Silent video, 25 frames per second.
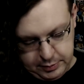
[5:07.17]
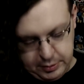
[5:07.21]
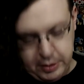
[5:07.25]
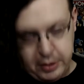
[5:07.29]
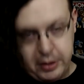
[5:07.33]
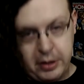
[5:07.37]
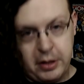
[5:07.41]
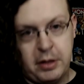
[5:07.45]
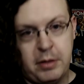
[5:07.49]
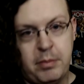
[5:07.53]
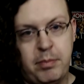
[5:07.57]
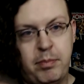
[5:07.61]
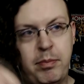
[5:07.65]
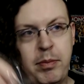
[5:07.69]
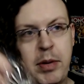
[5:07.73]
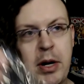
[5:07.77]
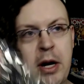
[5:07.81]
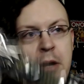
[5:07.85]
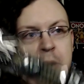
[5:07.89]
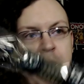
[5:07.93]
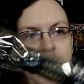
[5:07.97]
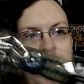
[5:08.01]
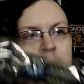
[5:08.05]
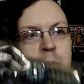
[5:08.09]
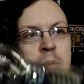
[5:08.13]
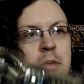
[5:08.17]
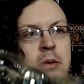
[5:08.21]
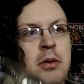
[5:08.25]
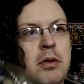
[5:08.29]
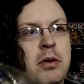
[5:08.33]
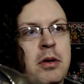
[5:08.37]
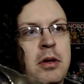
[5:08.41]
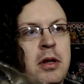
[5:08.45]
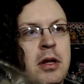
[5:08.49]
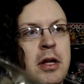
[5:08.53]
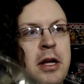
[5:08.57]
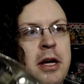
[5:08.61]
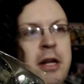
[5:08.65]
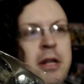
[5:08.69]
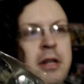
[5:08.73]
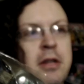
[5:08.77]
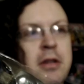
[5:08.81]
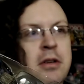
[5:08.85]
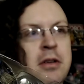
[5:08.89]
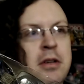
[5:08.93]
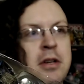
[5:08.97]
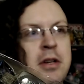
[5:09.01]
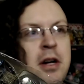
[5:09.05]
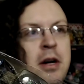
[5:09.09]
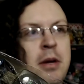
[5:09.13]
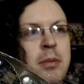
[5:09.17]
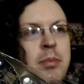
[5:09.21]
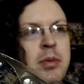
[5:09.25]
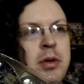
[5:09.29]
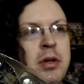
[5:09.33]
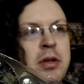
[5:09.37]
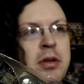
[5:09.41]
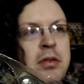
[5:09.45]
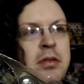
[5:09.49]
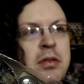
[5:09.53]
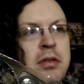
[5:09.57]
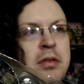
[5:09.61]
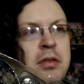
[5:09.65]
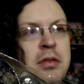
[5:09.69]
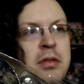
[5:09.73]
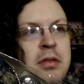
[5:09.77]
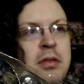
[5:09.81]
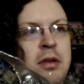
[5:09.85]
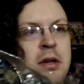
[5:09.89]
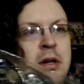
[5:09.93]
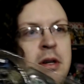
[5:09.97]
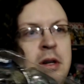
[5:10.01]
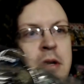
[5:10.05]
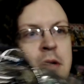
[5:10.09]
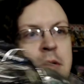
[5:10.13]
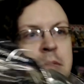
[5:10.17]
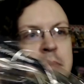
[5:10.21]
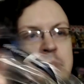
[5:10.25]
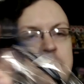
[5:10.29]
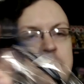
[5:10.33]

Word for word: like power cord, lanyard, compass. What